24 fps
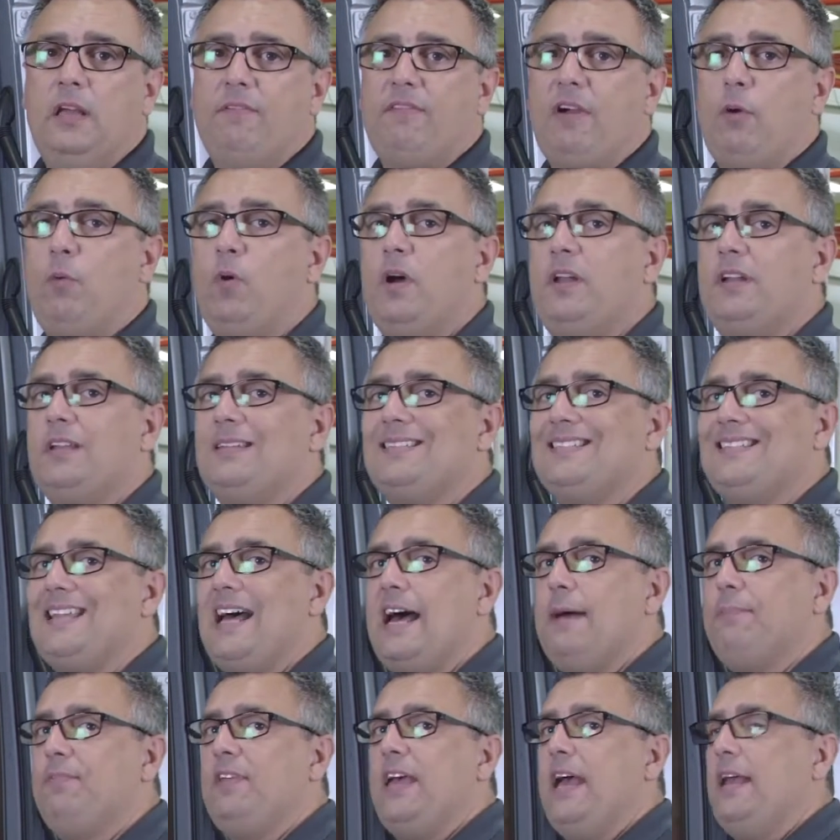If I wanted to
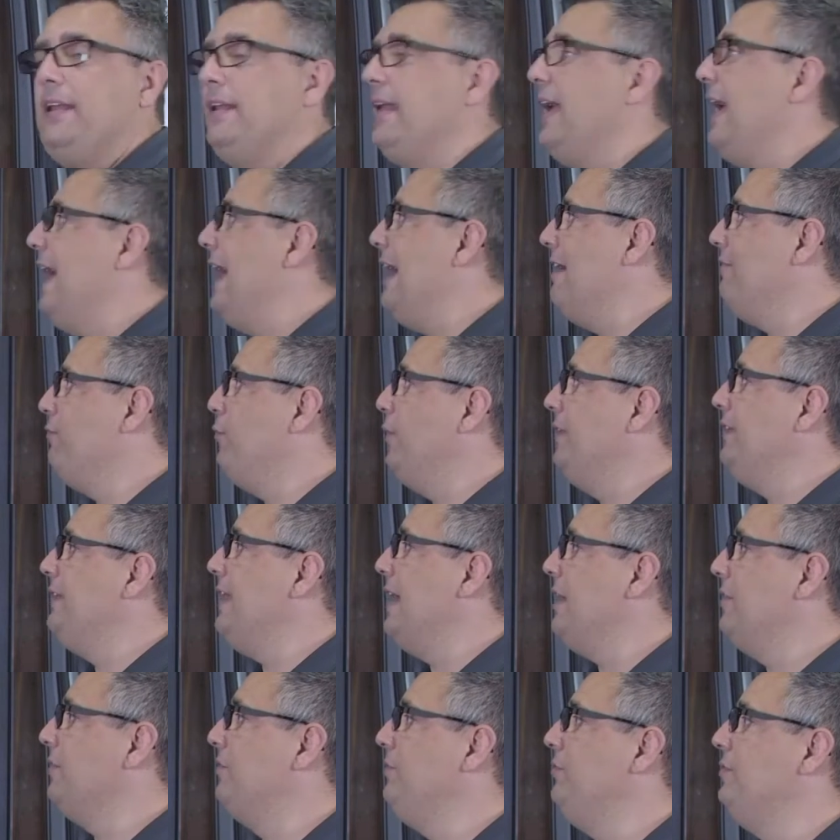stop that halfway
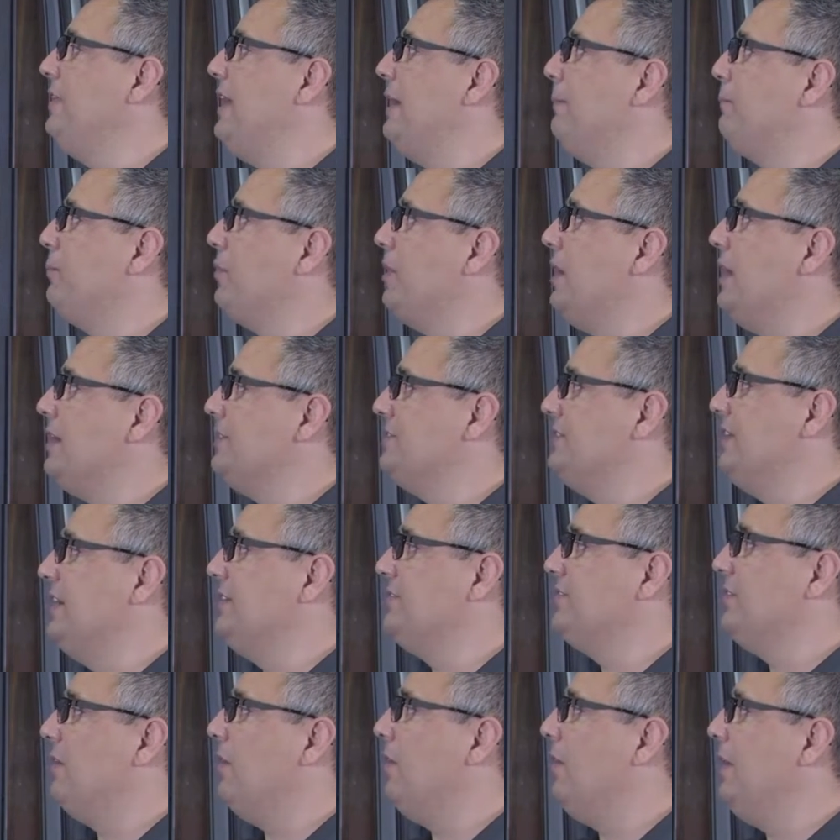down through that
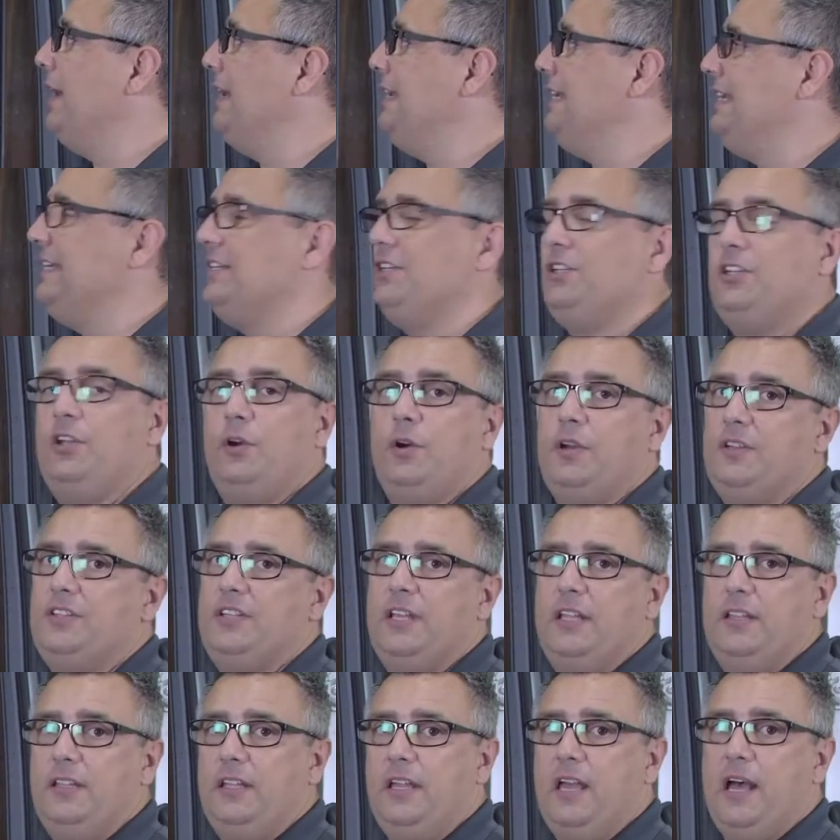process, all I need to do
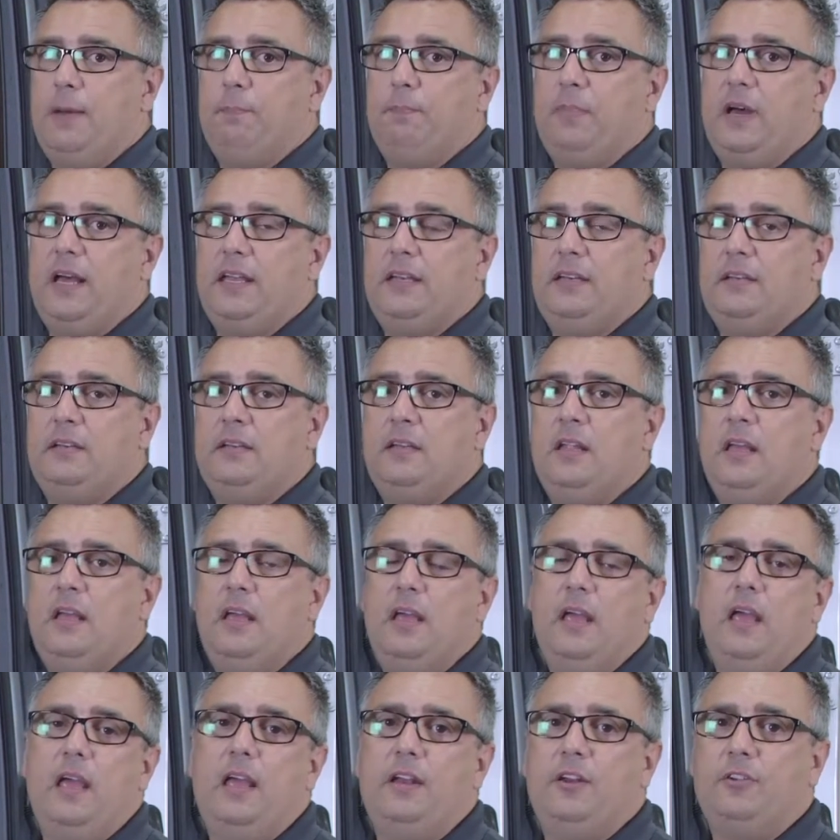is hit the up button
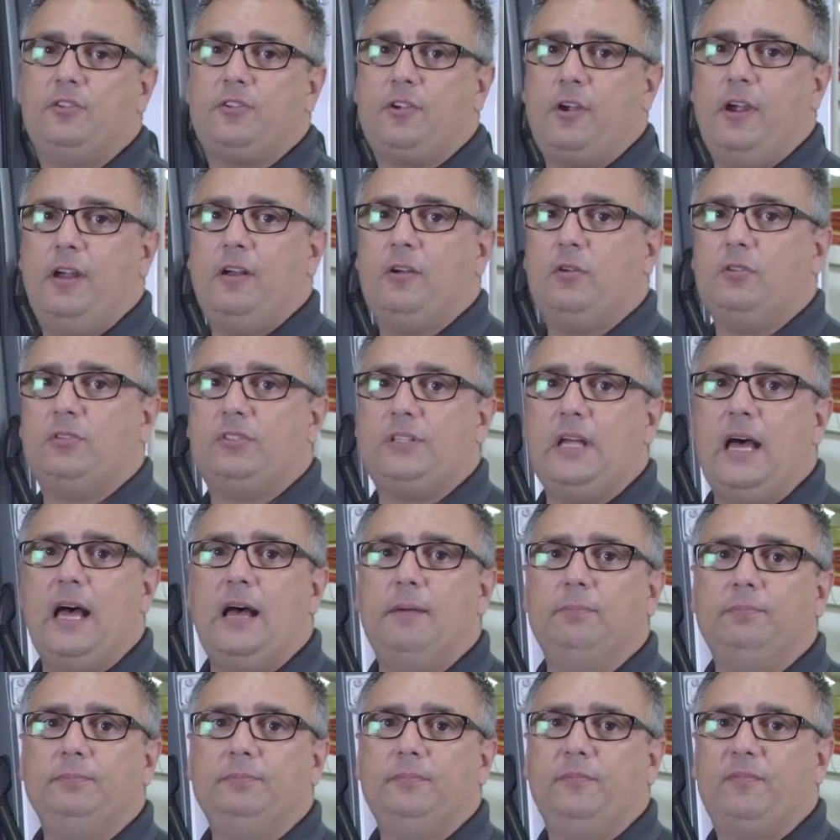and the screen will
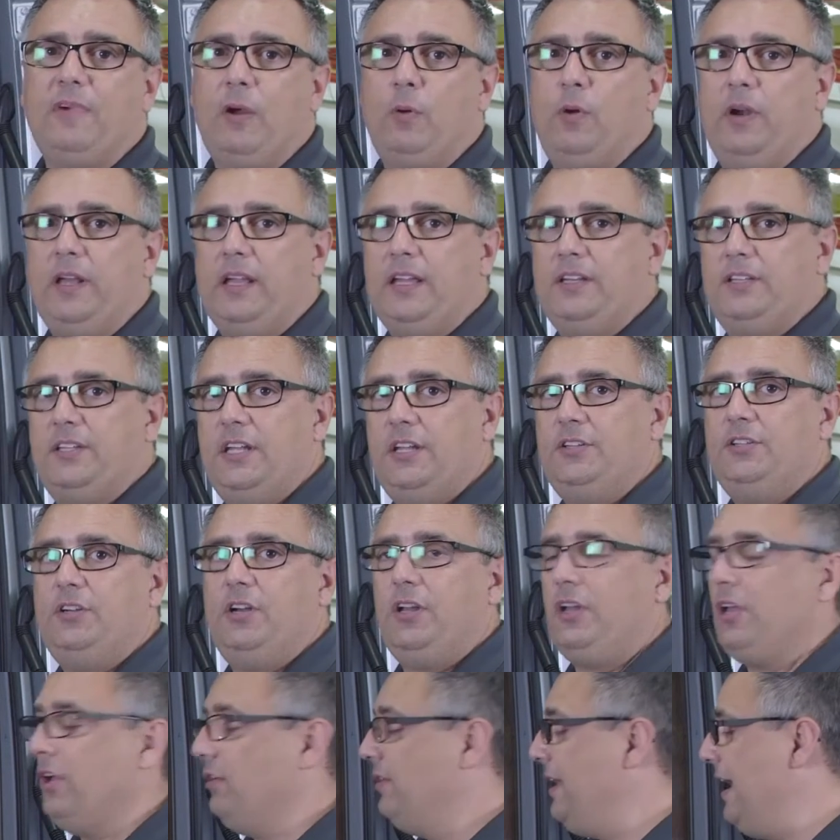stop. If I want to
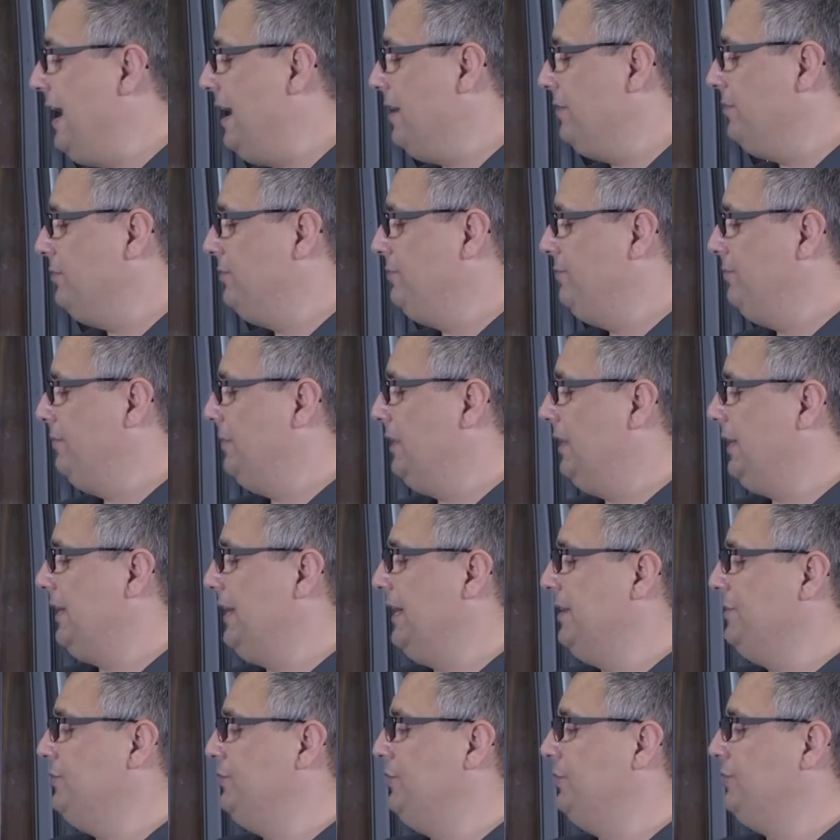continue to go down,
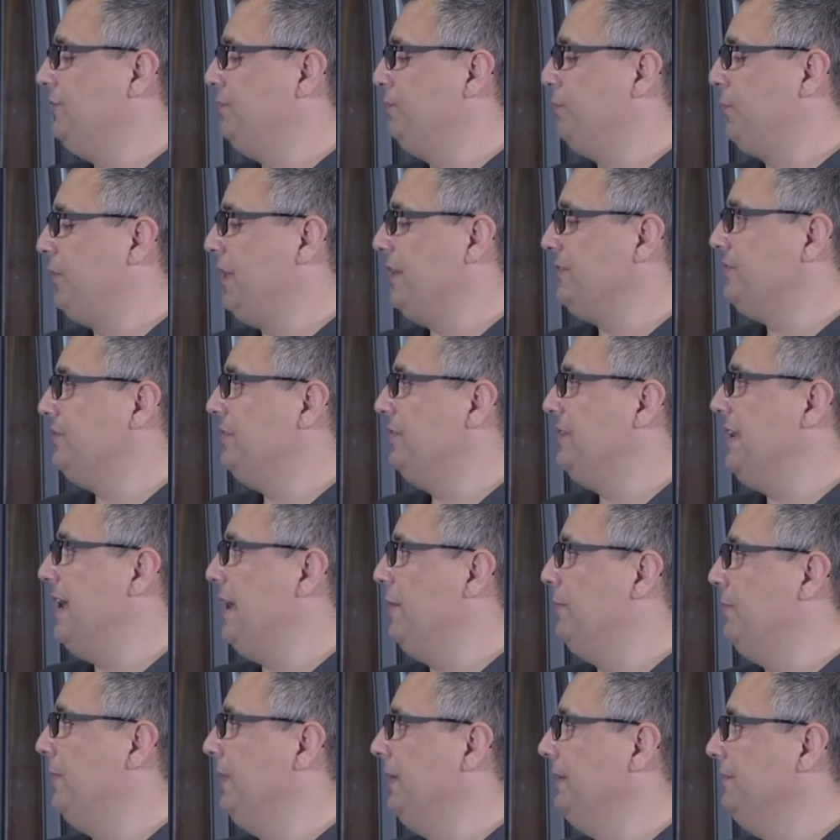again, just press the
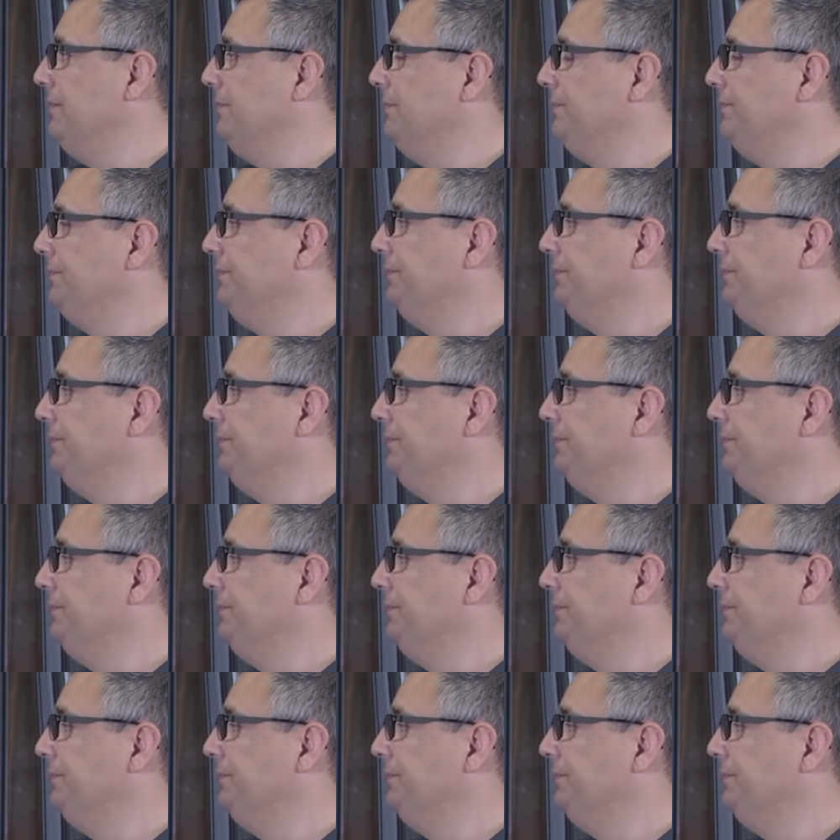down button.